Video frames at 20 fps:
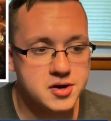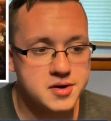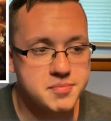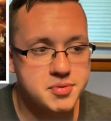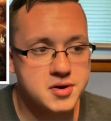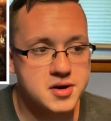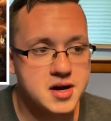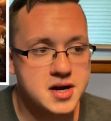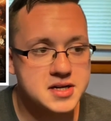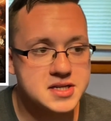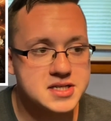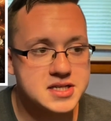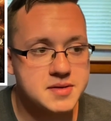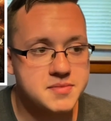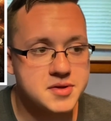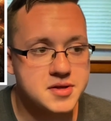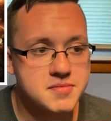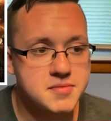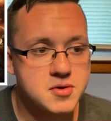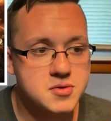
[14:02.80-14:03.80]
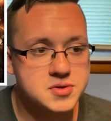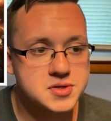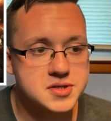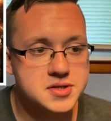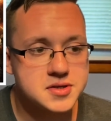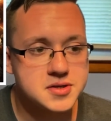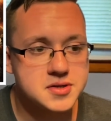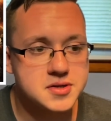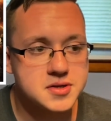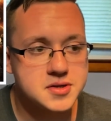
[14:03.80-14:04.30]
to put on some of the most
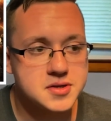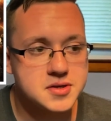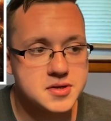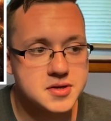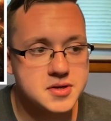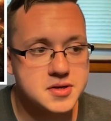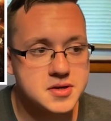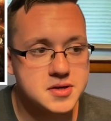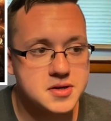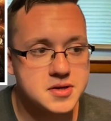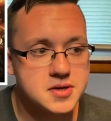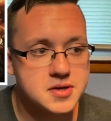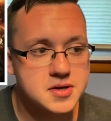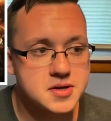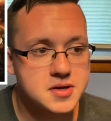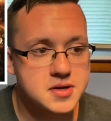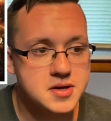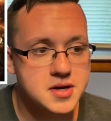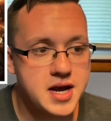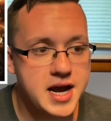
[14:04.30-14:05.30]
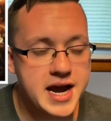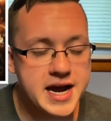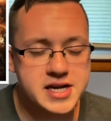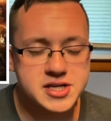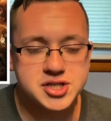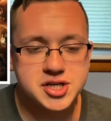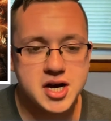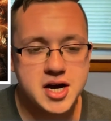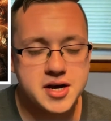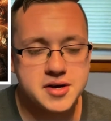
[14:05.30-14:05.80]

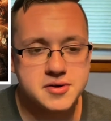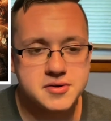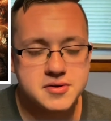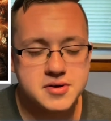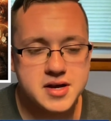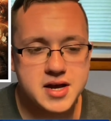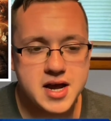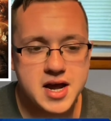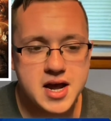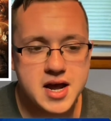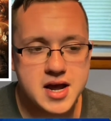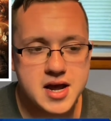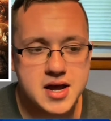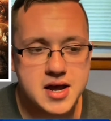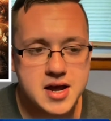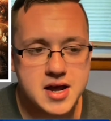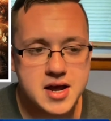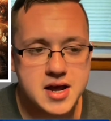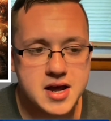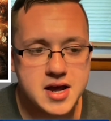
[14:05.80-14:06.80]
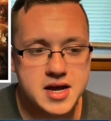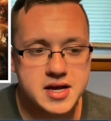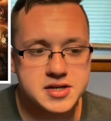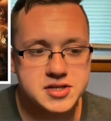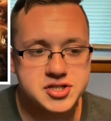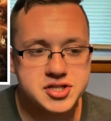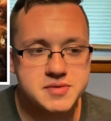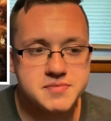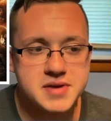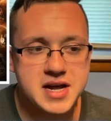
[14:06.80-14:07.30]
agile and
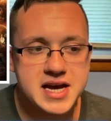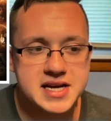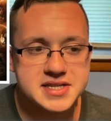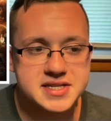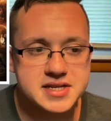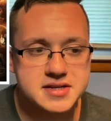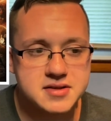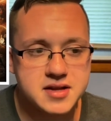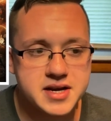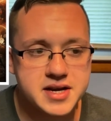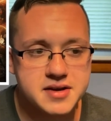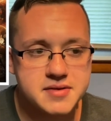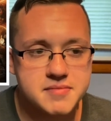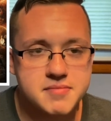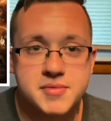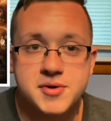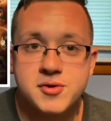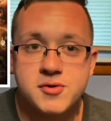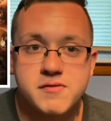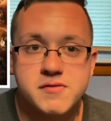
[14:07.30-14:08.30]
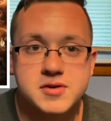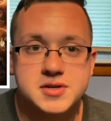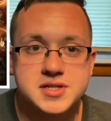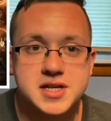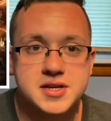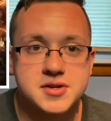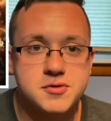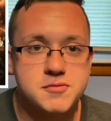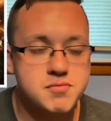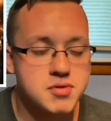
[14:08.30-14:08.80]
gymnastic-like maneuvers
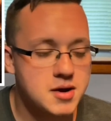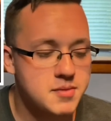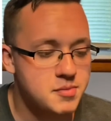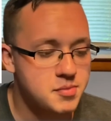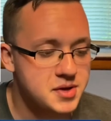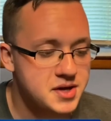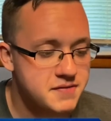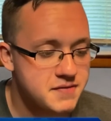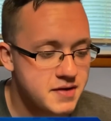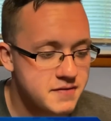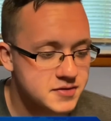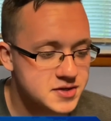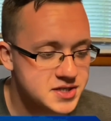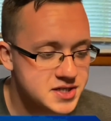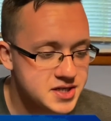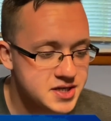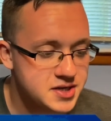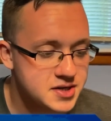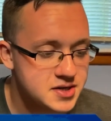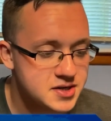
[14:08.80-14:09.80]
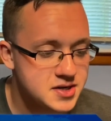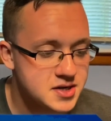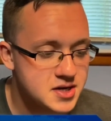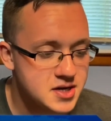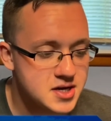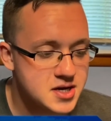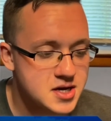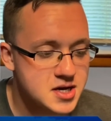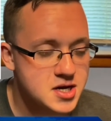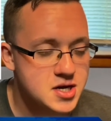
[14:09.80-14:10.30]
that you probably have ever seen.
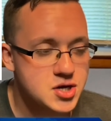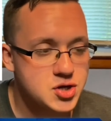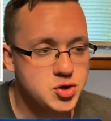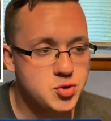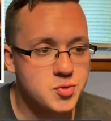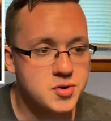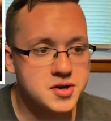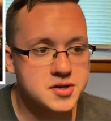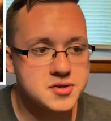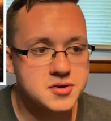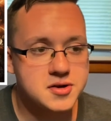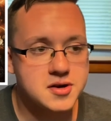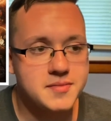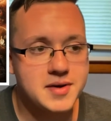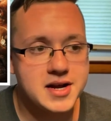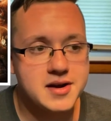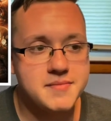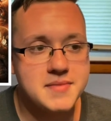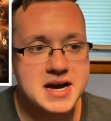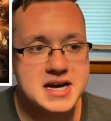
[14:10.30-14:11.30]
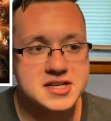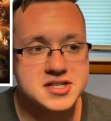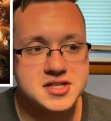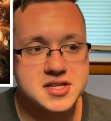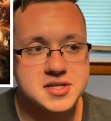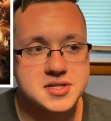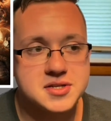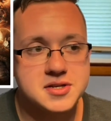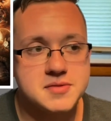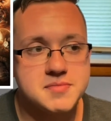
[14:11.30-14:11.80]
You want to talk about a match
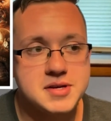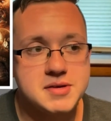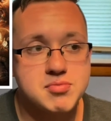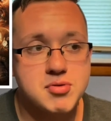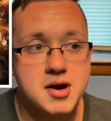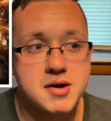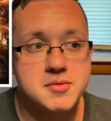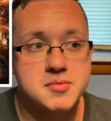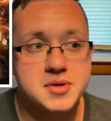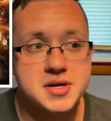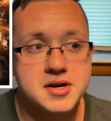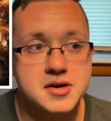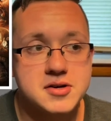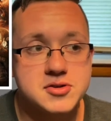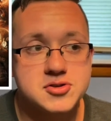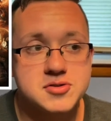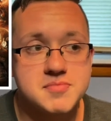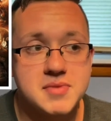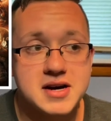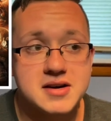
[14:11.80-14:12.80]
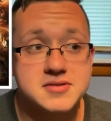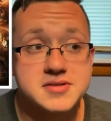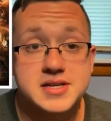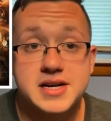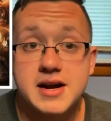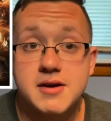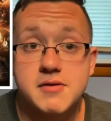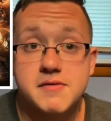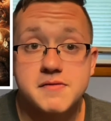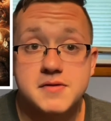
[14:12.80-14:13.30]
that's going to be probably 100 miles an
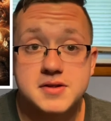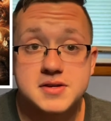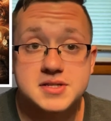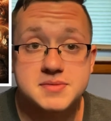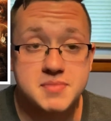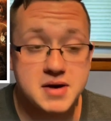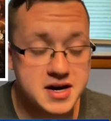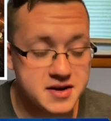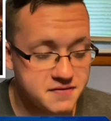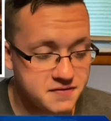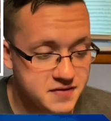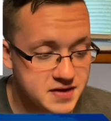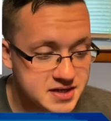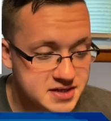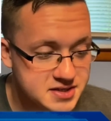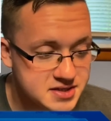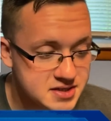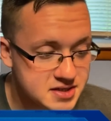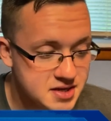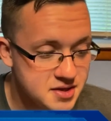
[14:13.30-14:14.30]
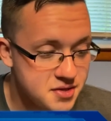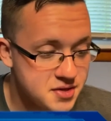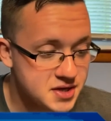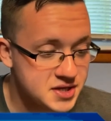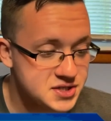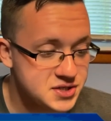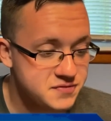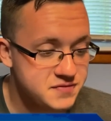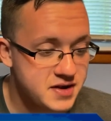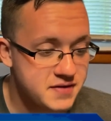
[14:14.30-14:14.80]
hour full of spot fests and
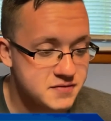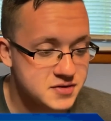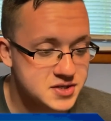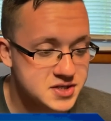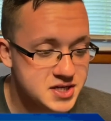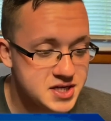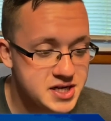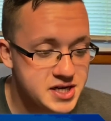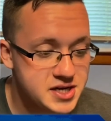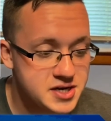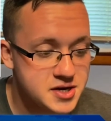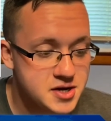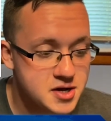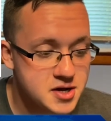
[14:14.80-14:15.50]
things you've never seen.